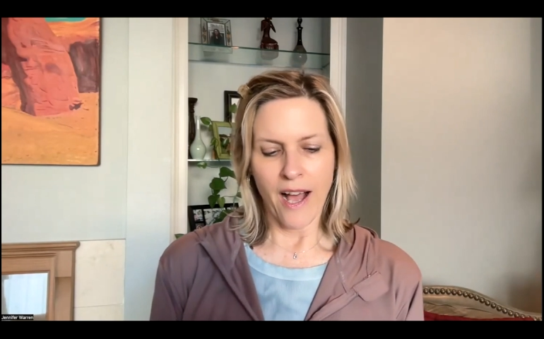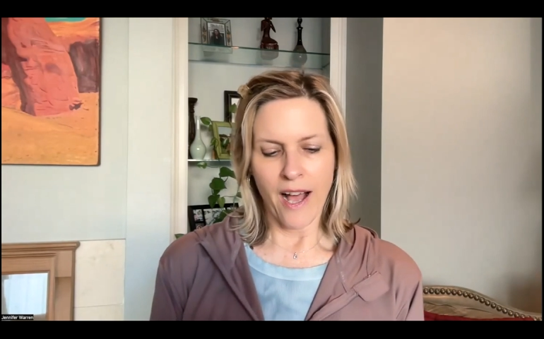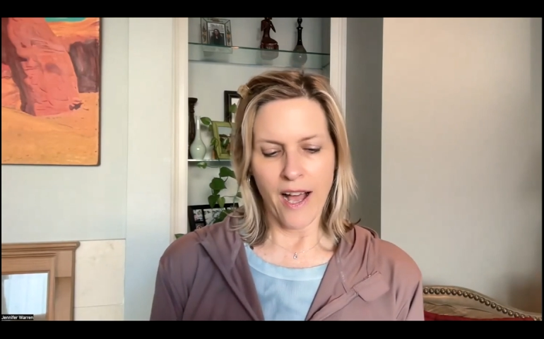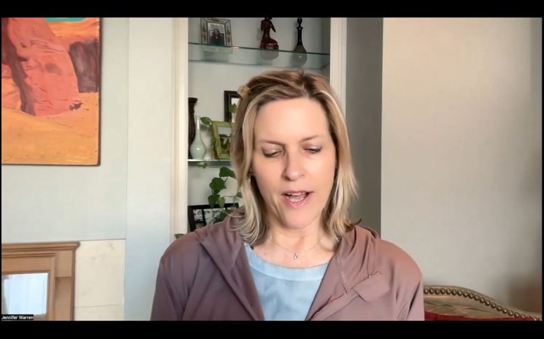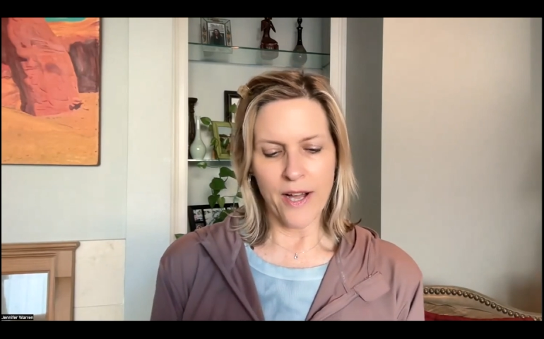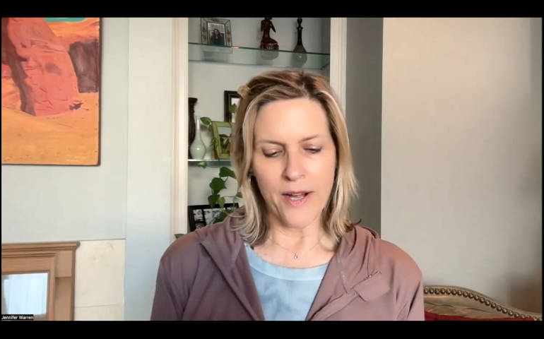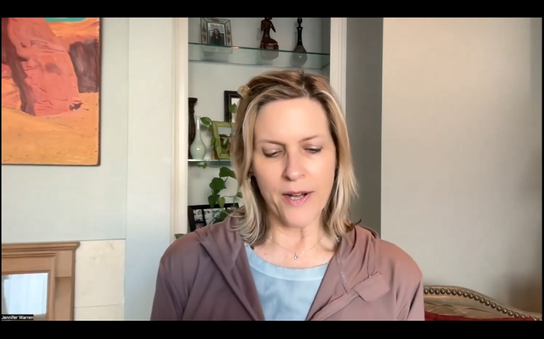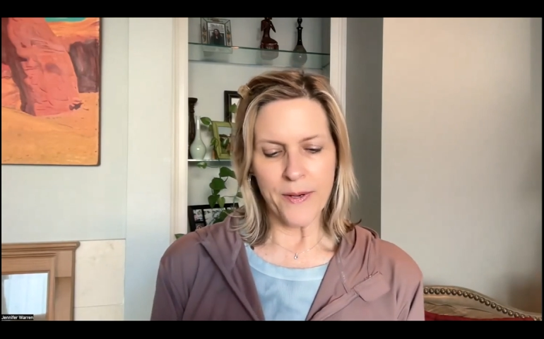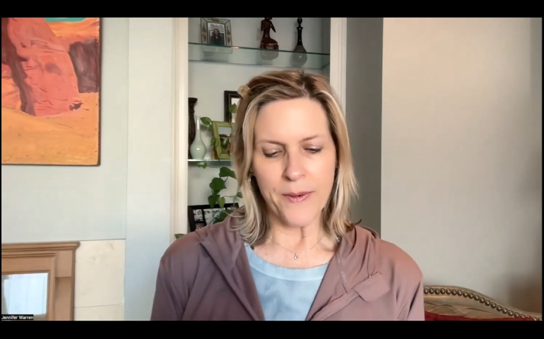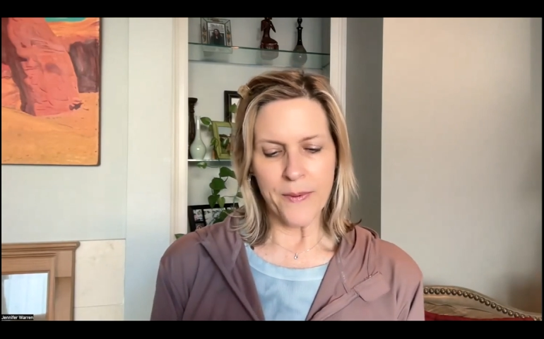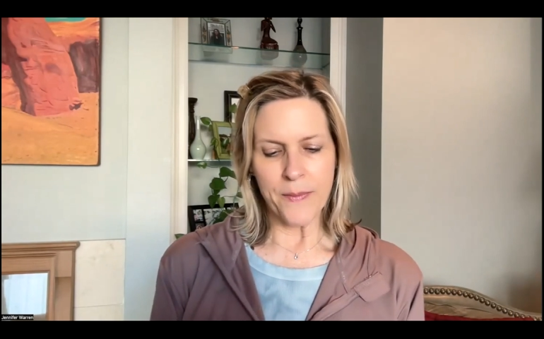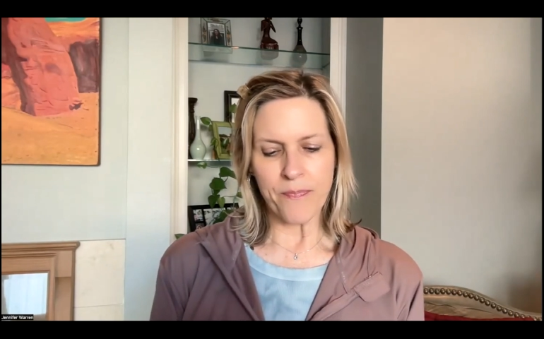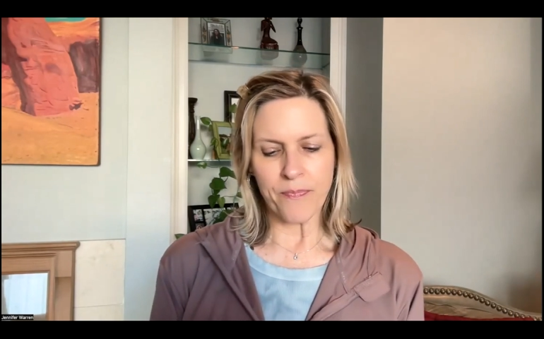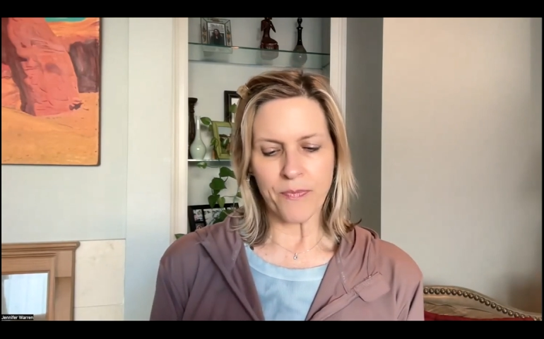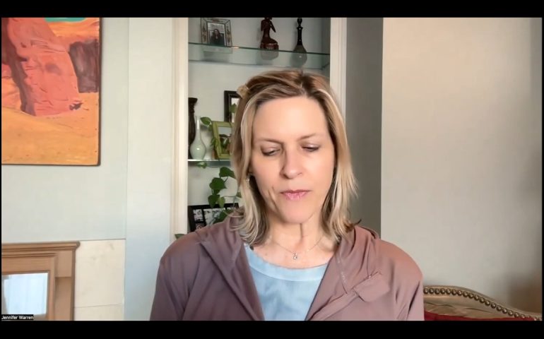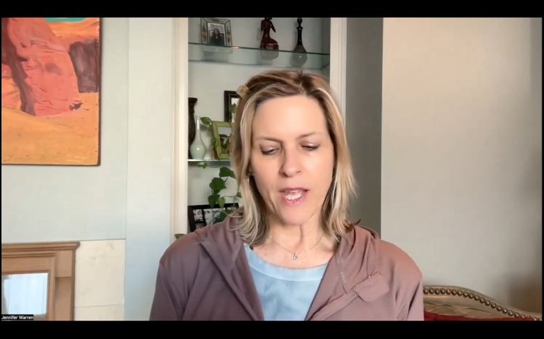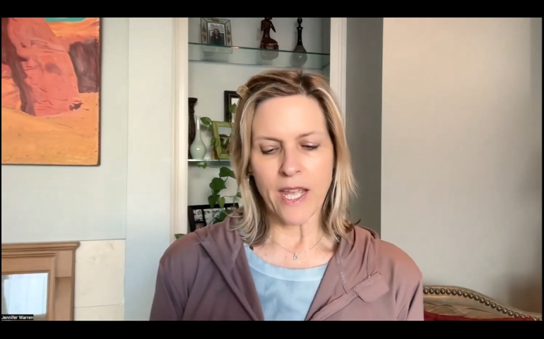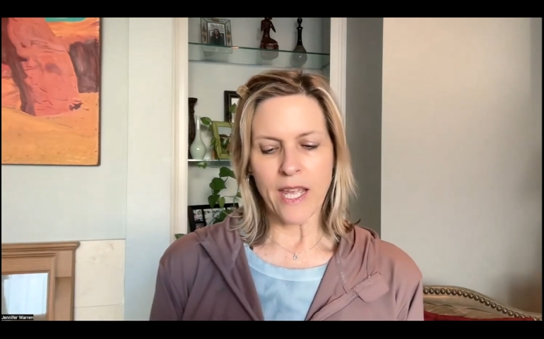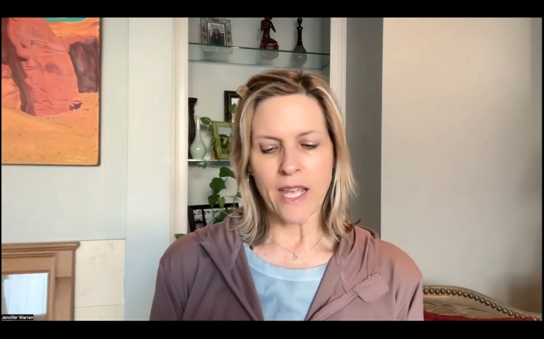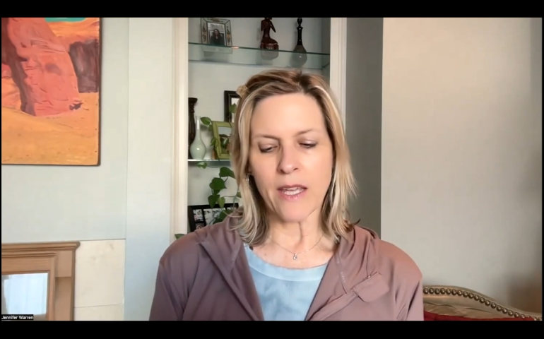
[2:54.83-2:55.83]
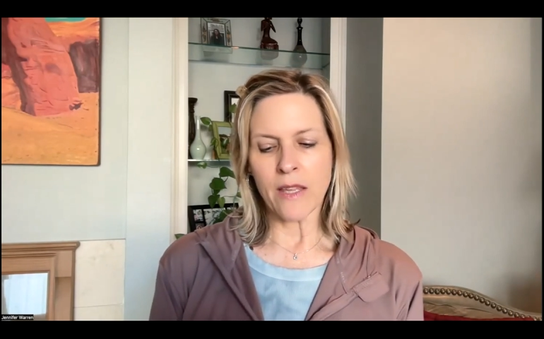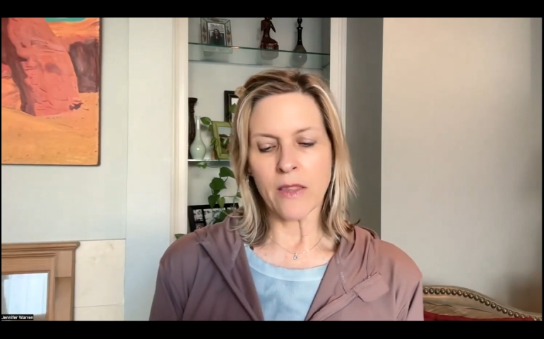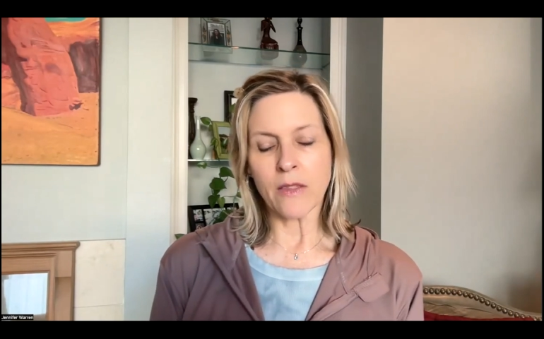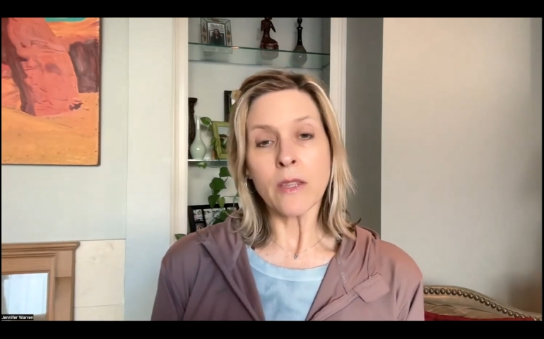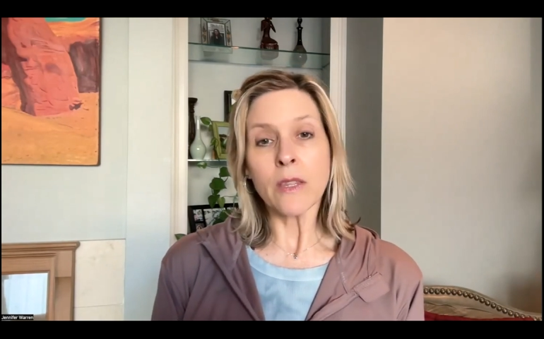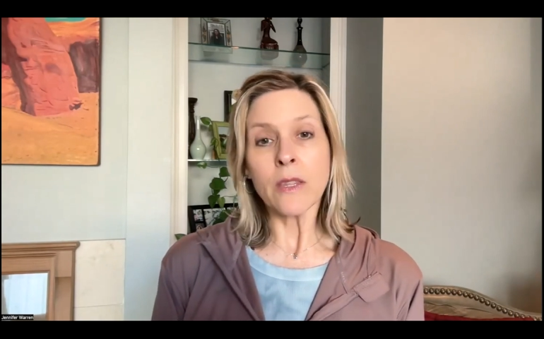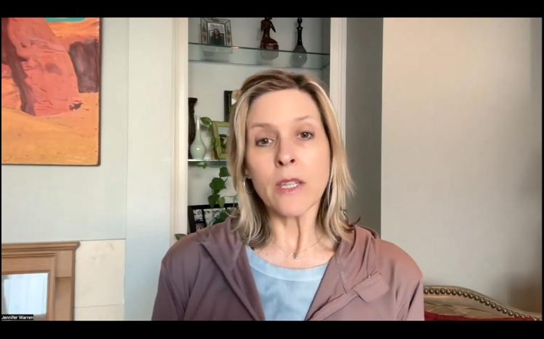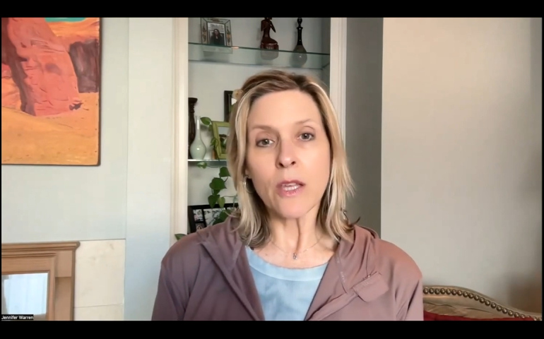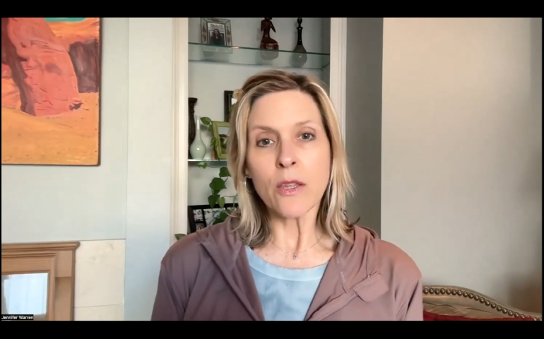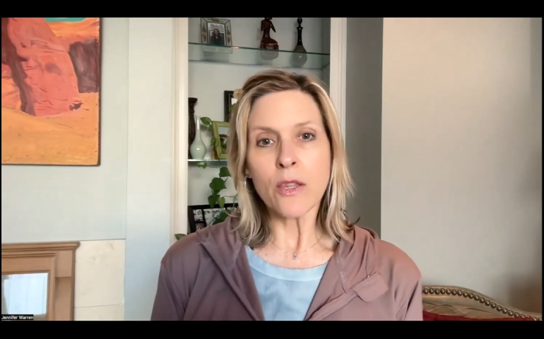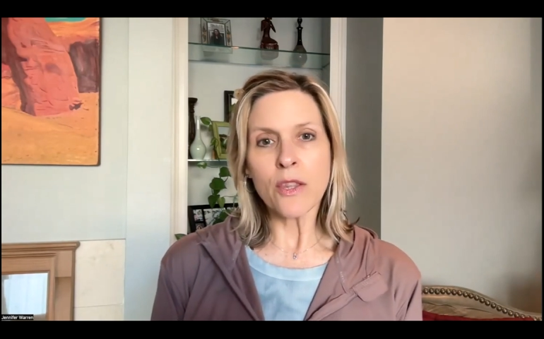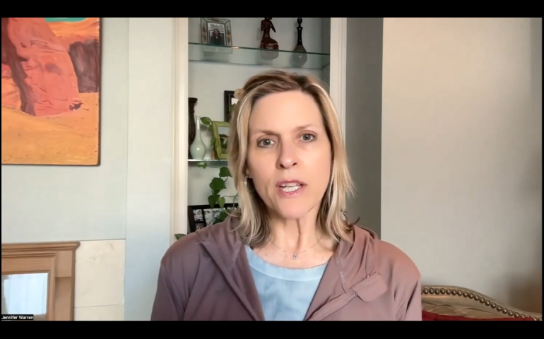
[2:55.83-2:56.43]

And the other